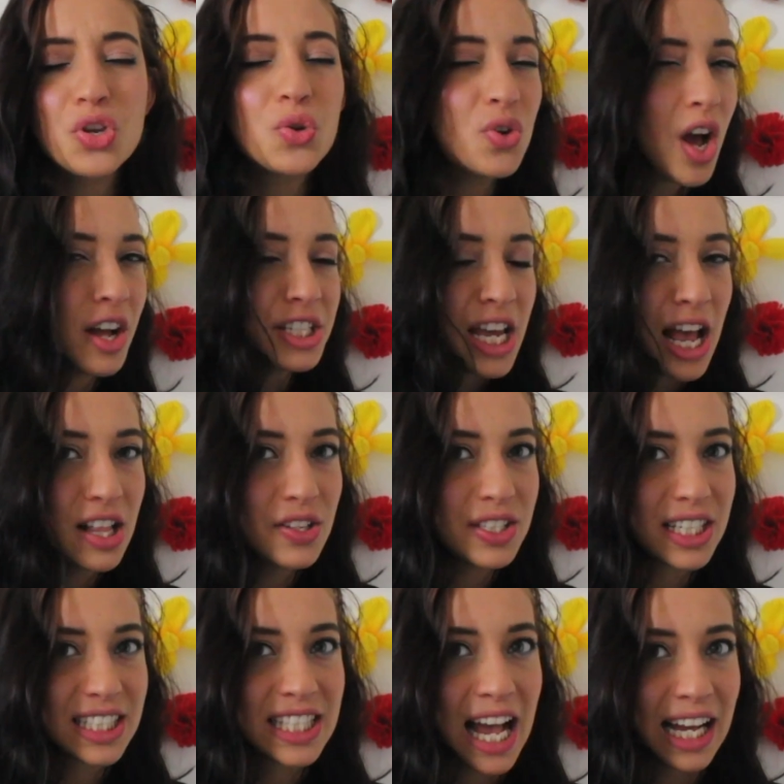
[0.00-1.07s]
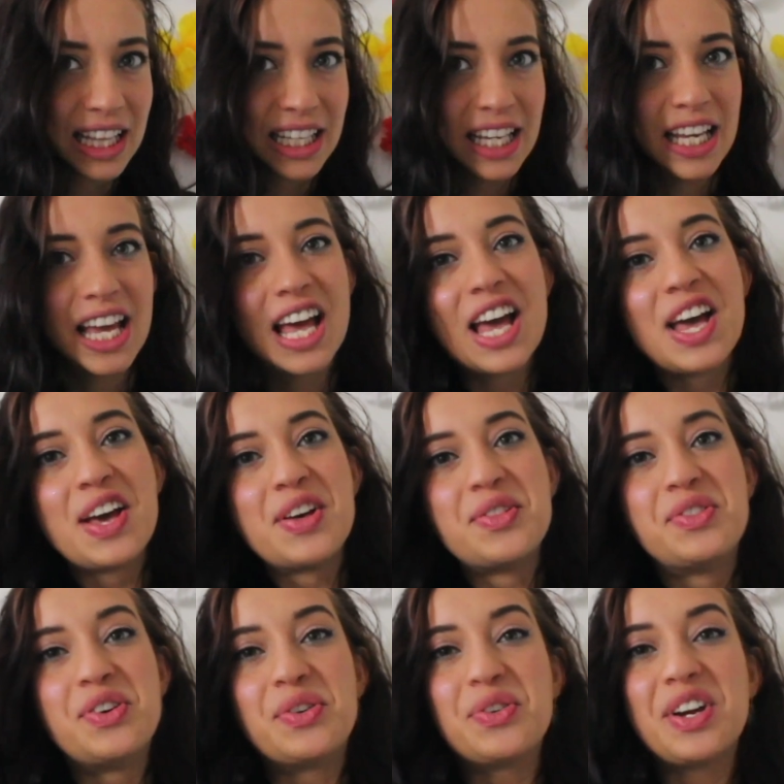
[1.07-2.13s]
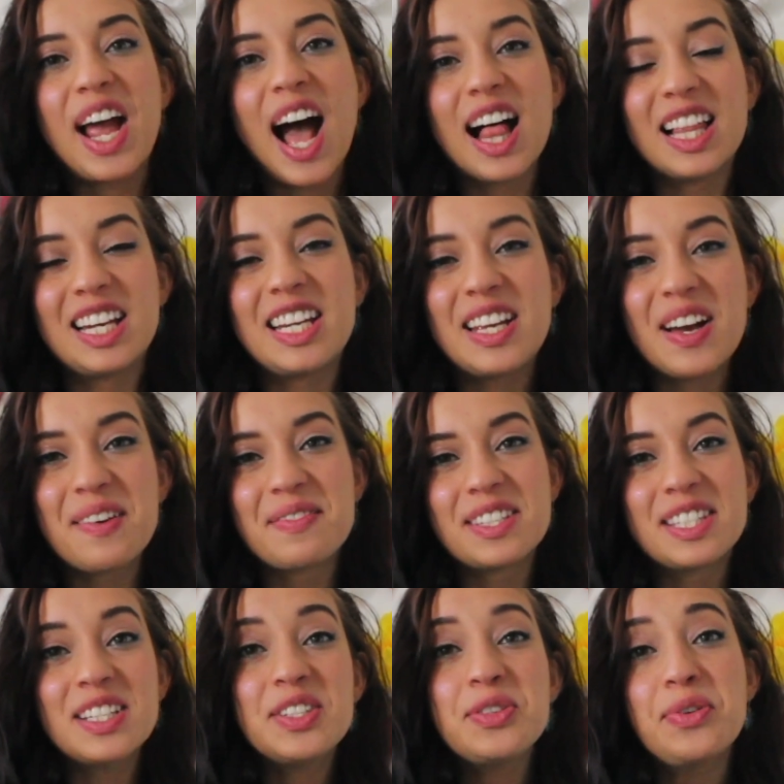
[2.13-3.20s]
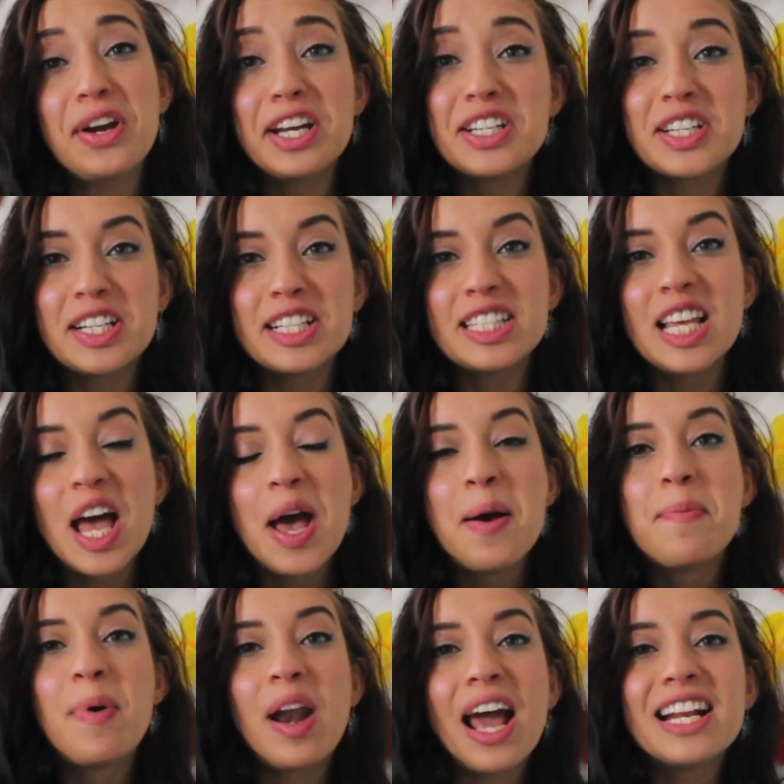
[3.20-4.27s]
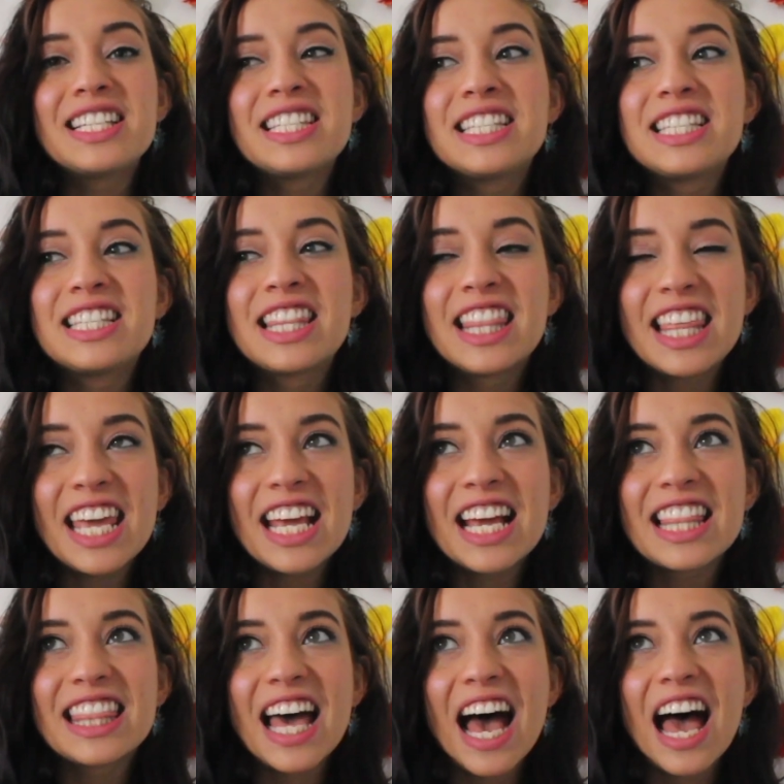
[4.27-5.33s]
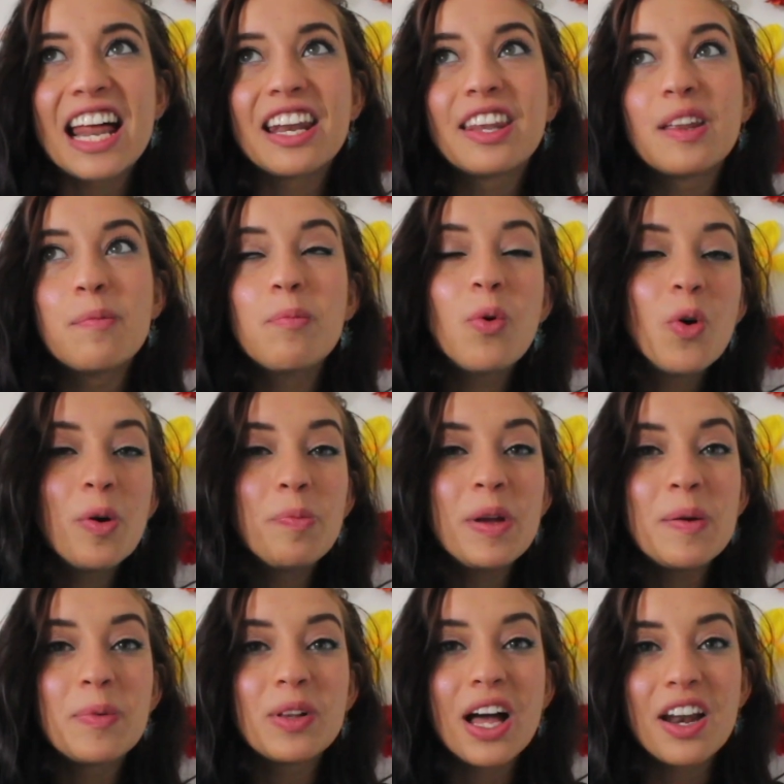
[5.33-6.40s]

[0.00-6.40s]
do not tell us exactly the reality of the situations. But I think that the more people